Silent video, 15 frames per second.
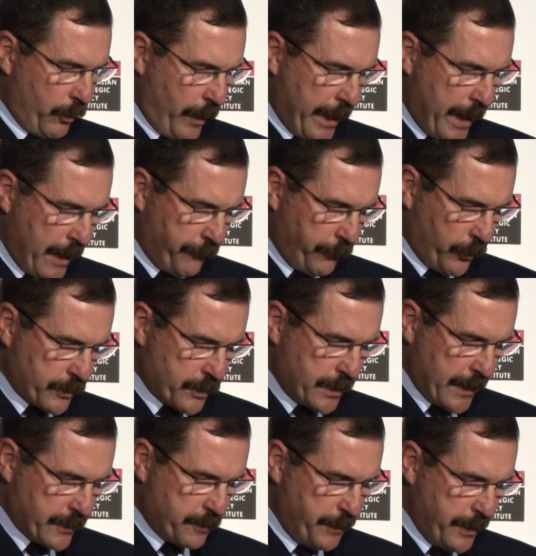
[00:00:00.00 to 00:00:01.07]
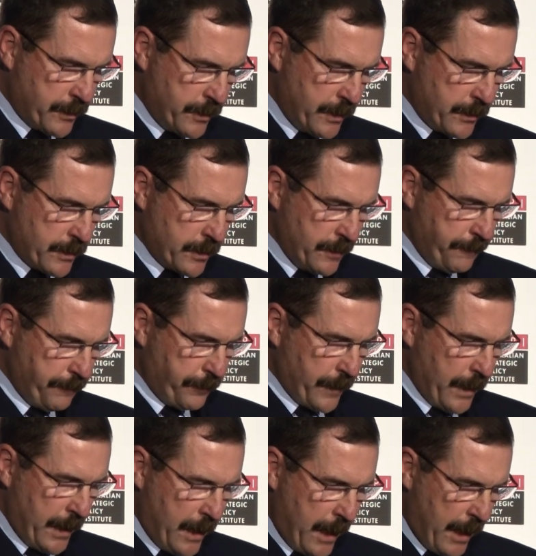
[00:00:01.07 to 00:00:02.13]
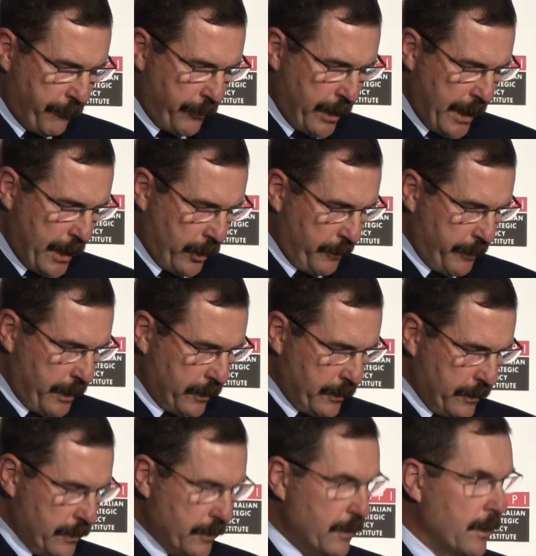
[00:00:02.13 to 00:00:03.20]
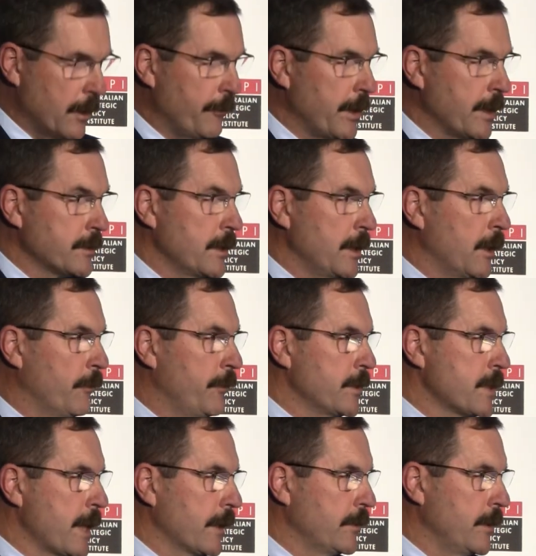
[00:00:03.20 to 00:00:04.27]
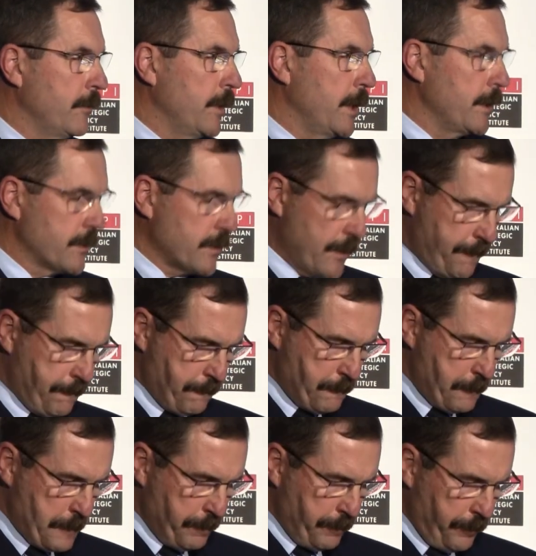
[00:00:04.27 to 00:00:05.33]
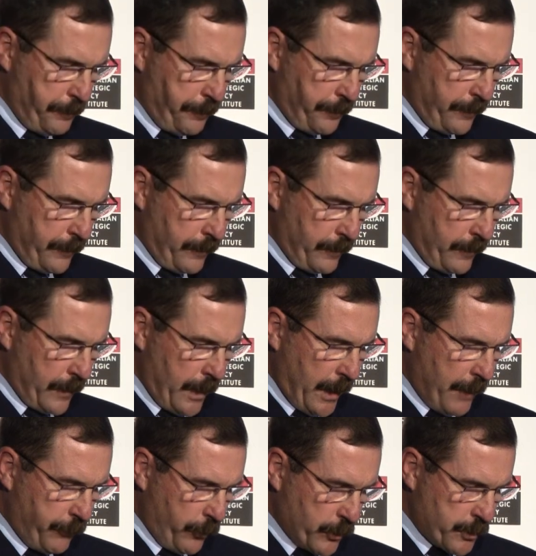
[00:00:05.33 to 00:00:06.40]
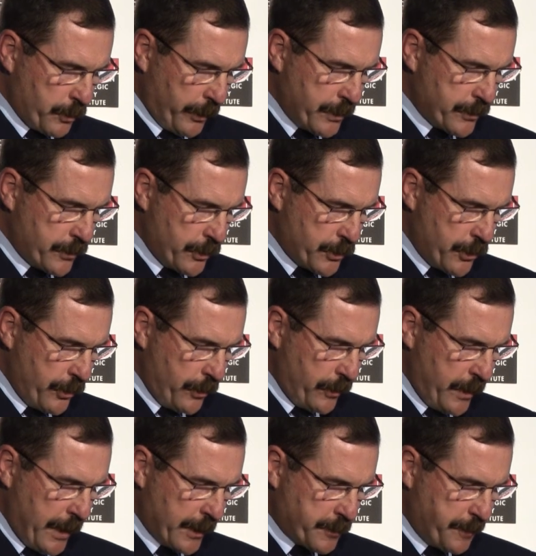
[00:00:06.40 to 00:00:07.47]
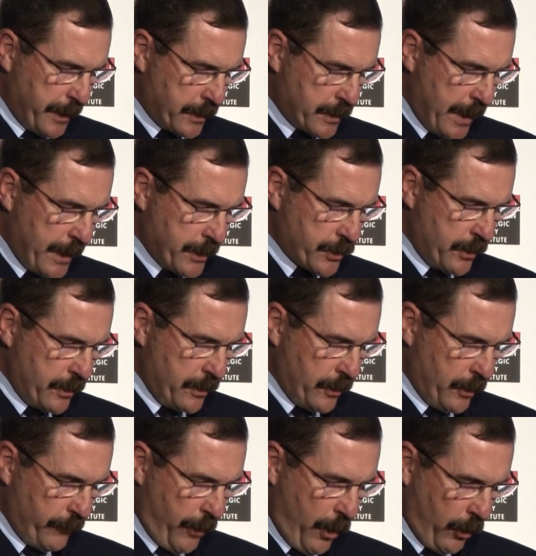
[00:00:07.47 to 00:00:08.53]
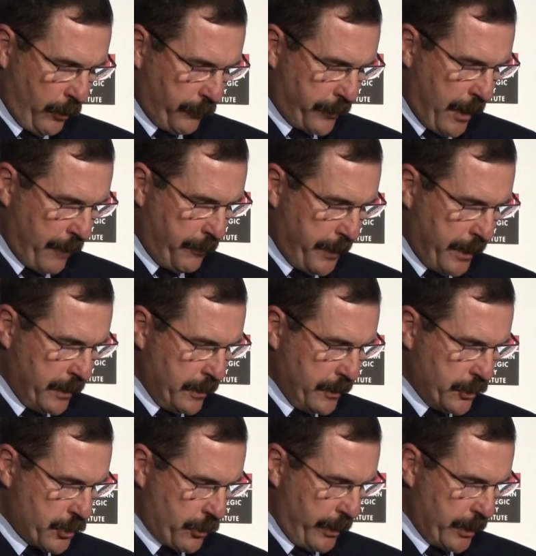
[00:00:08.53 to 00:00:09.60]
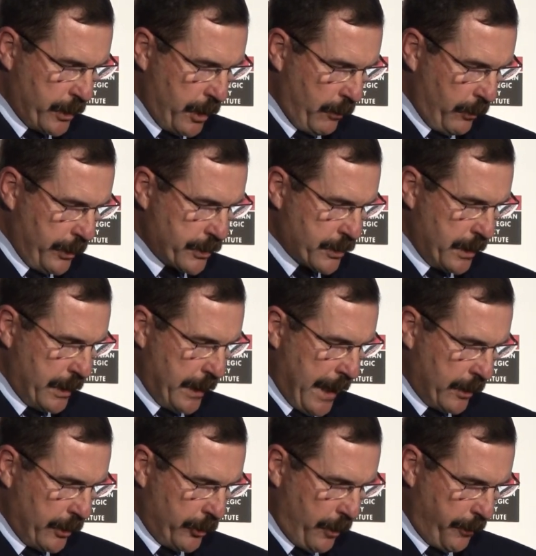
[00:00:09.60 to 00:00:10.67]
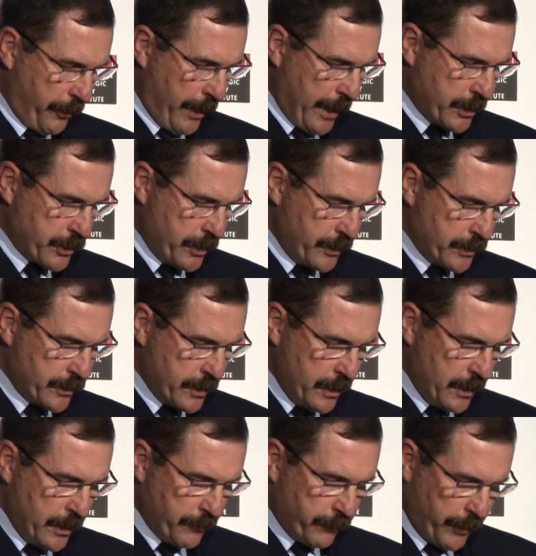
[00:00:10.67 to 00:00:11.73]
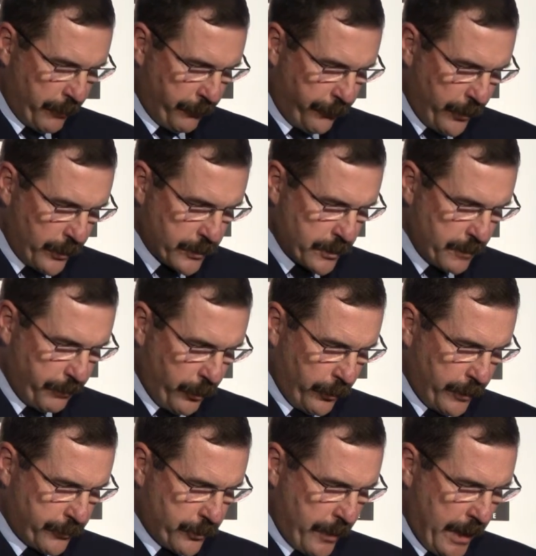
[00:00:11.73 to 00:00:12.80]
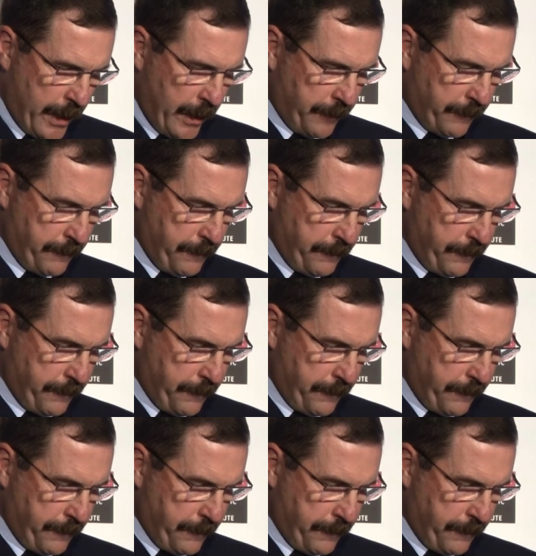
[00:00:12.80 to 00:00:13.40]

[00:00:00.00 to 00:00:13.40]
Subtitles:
of the way Air Force does business in every element of its activities. Air Force will institute the expectation of whole-of-government, joint coalition and allied operations from the first point of training,